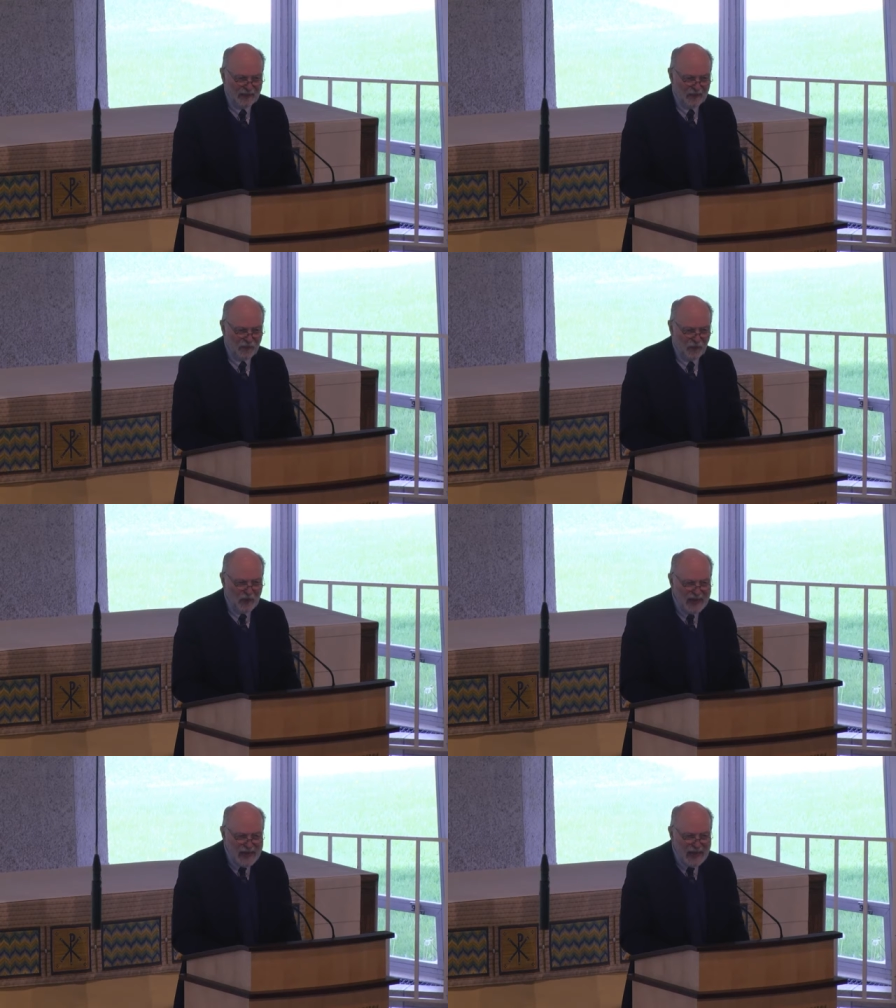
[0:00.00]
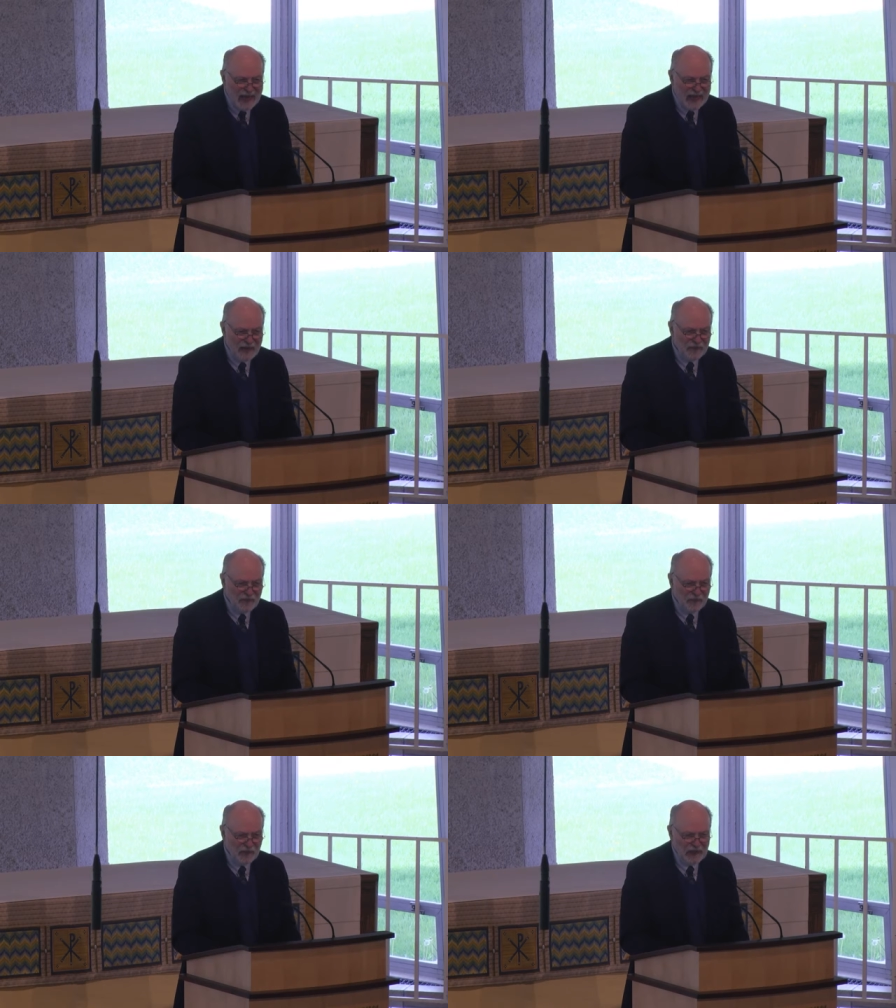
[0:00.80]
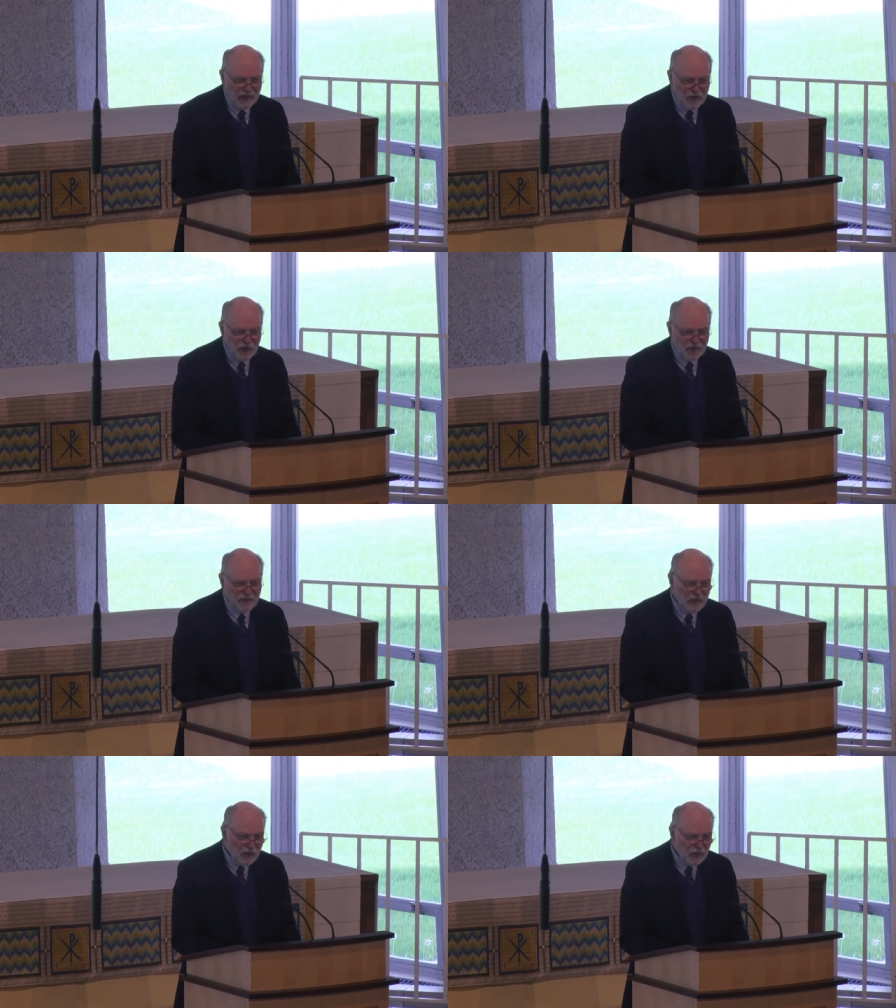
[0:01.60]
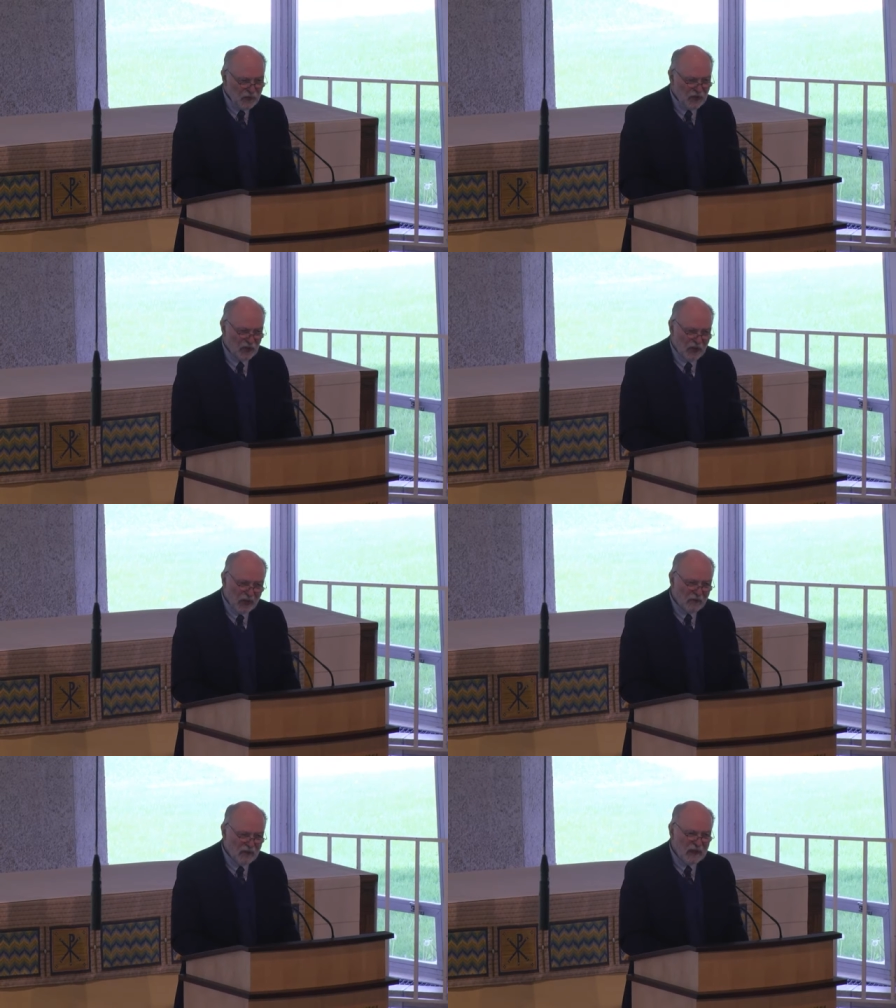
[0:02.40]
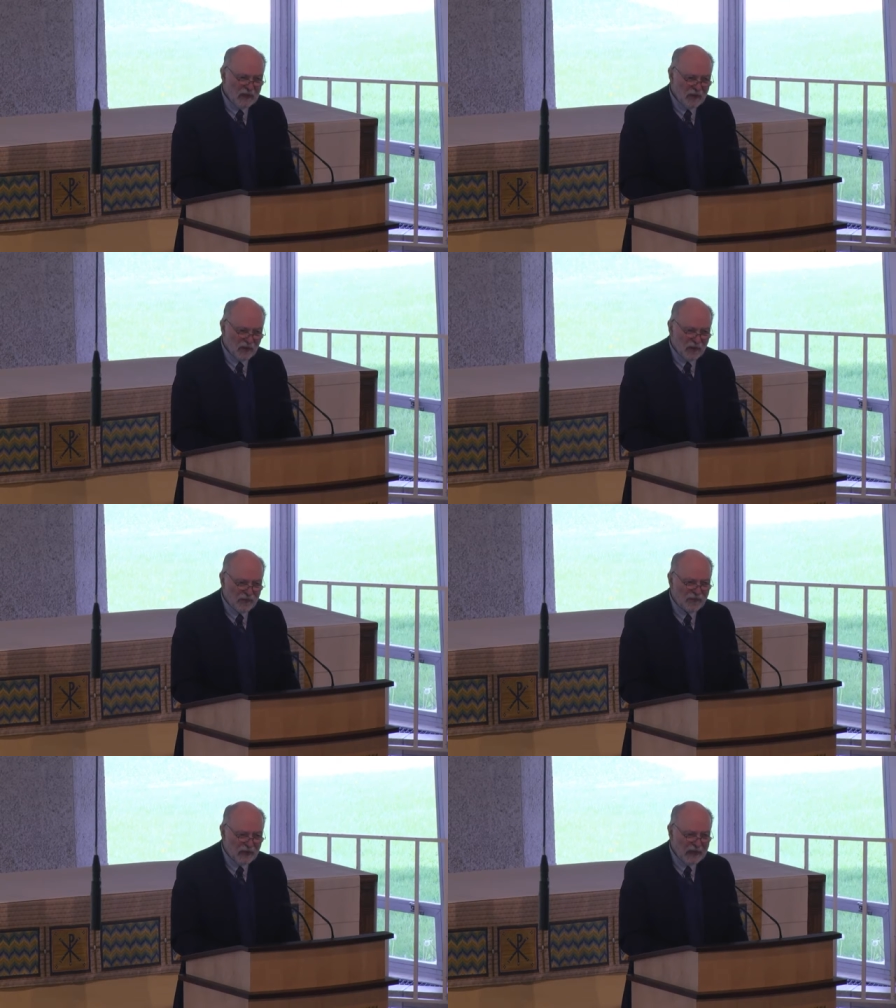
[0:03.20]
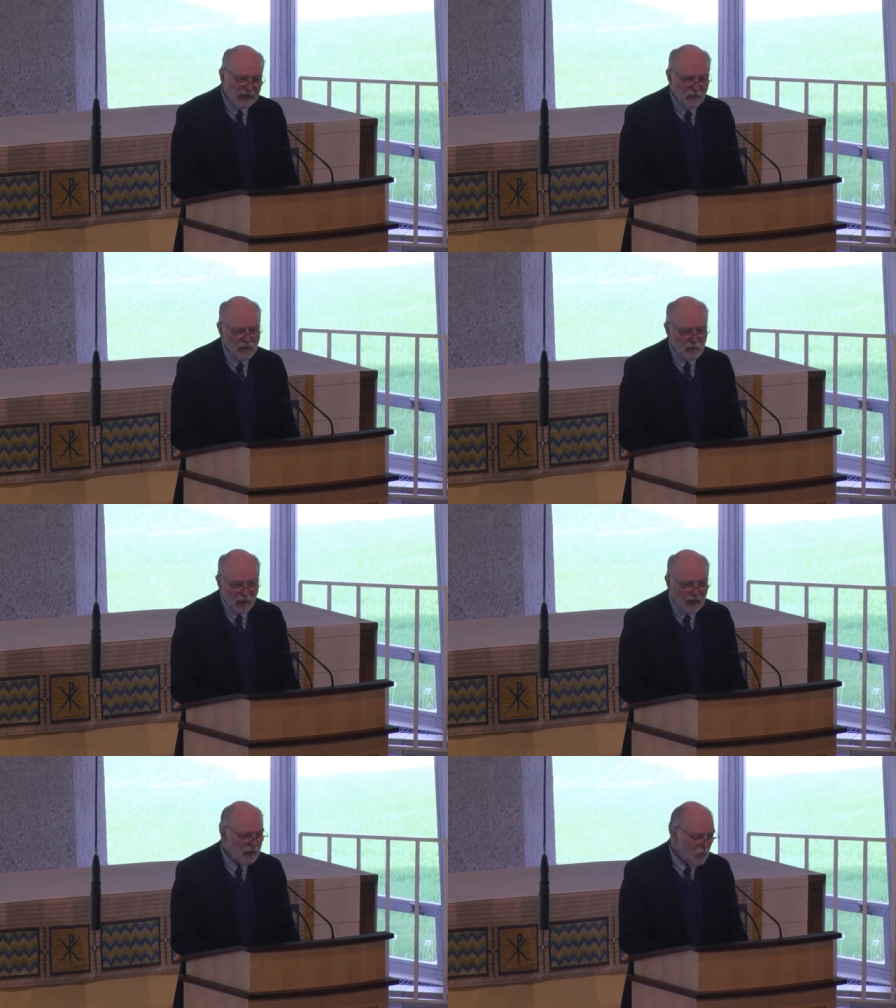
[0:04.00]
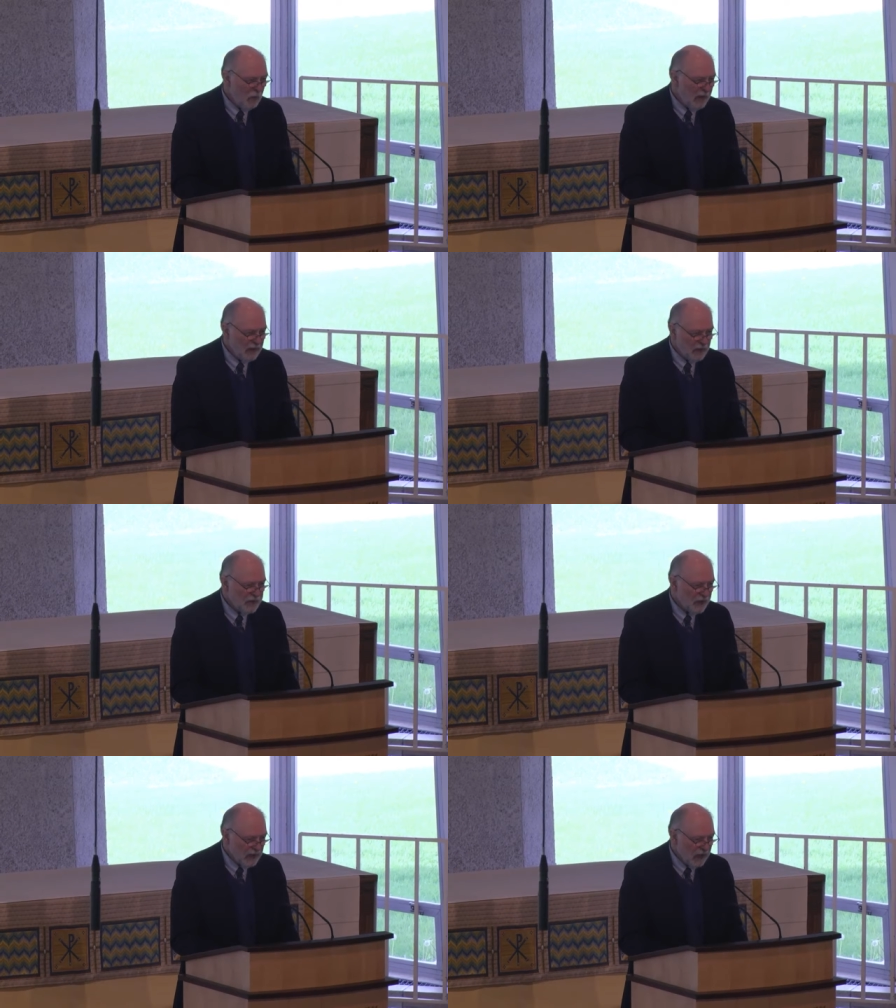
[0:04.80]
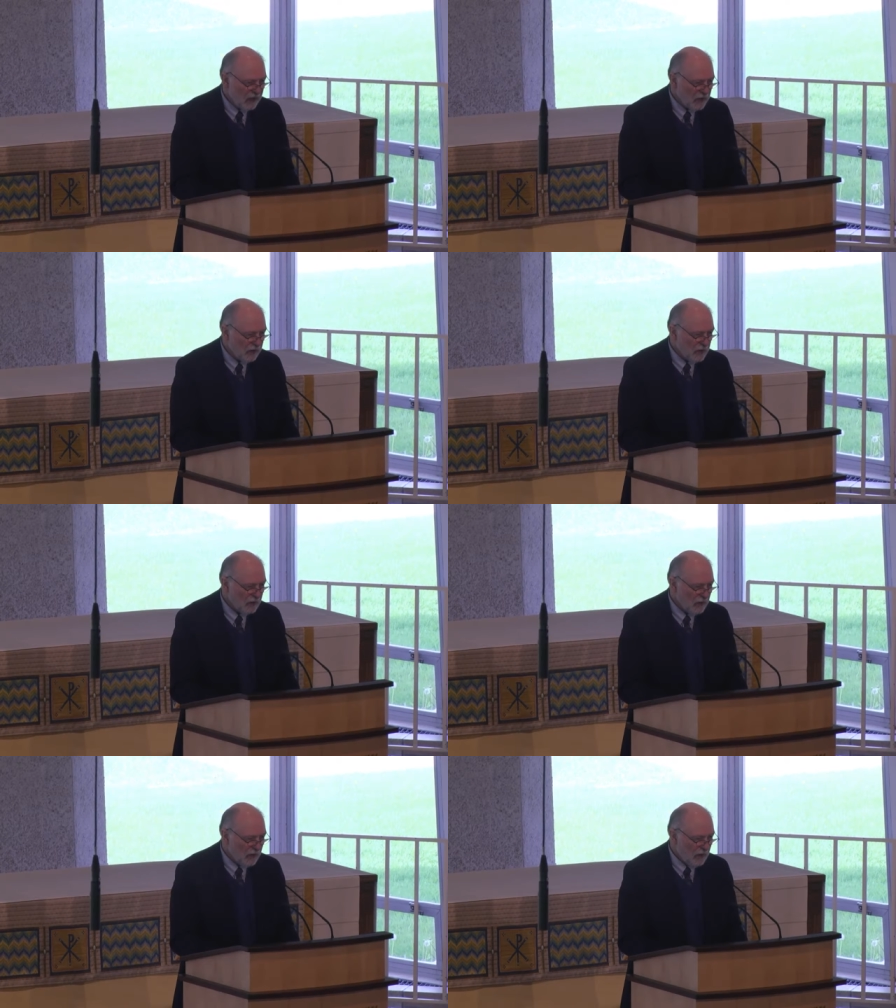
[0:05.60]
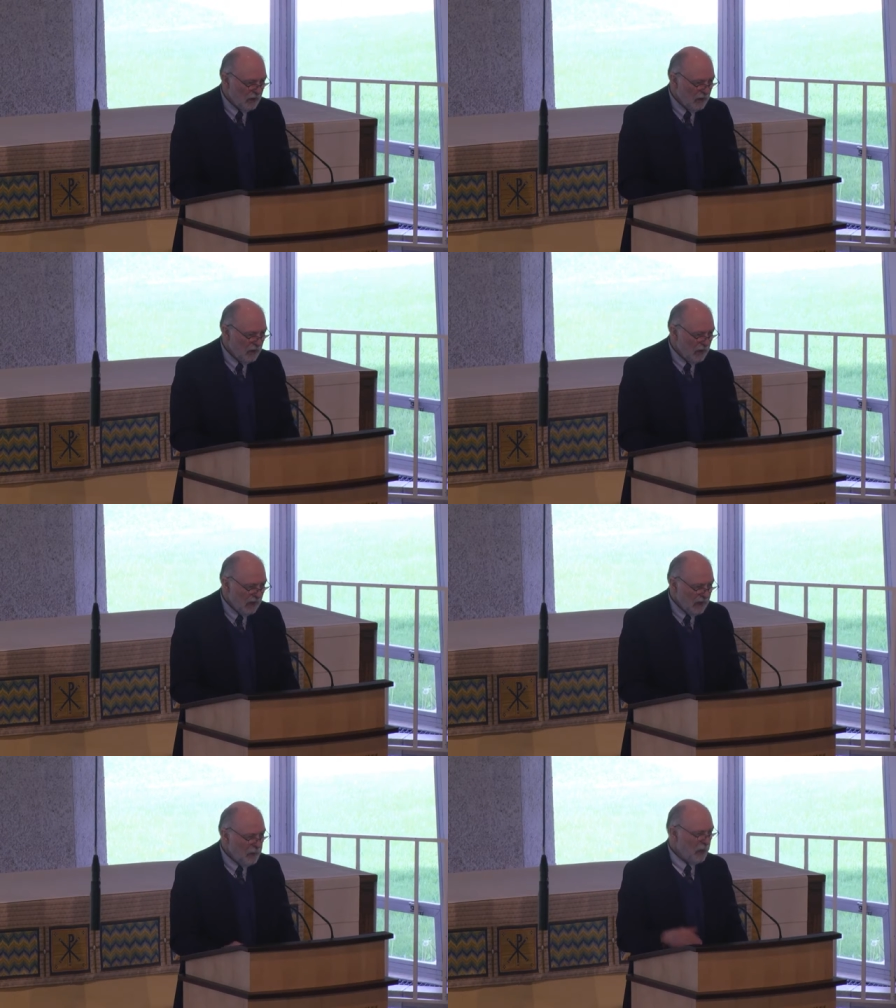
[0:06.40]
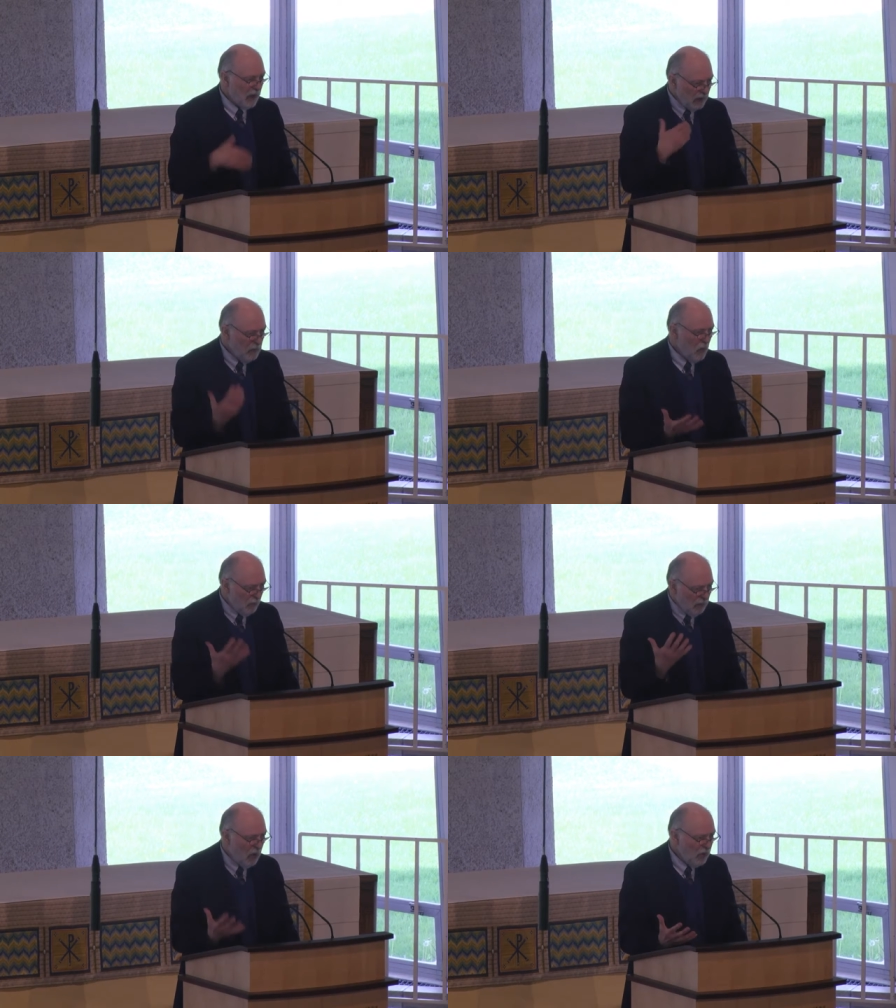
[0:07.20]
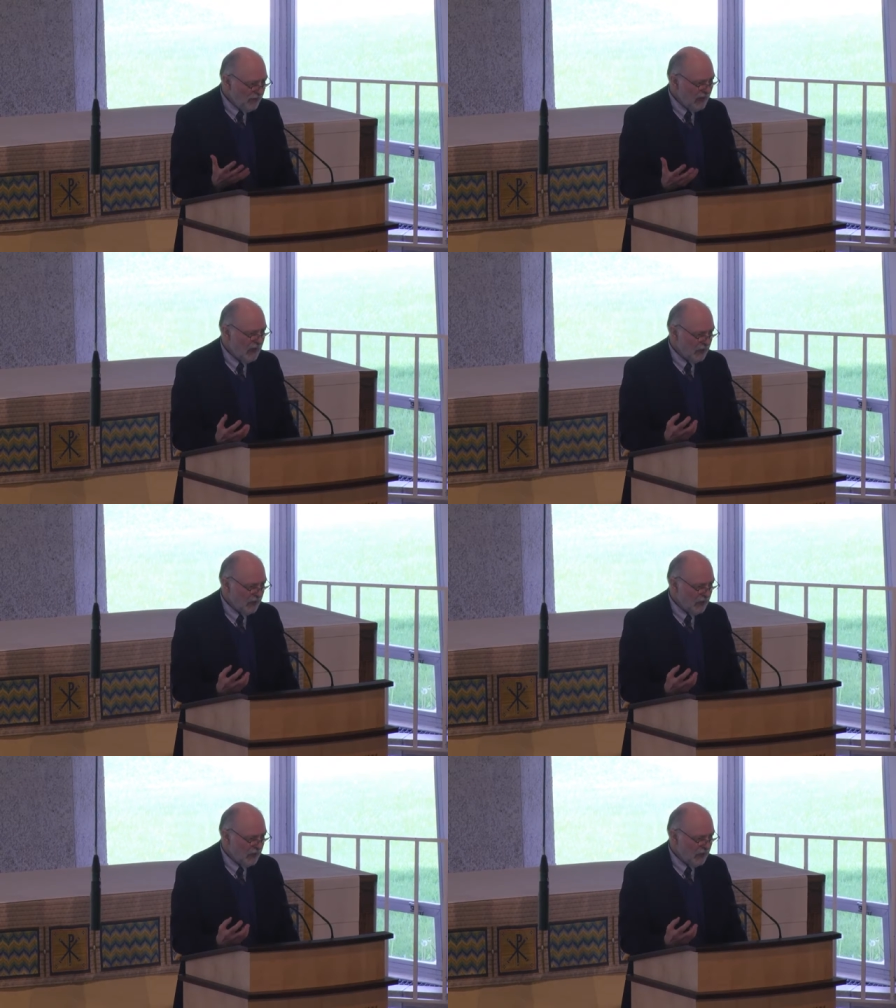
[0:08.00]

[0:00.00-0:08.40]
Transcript: If we have religious views that are not really earth friendly, we probably won't make those connections. And they probably won't motivate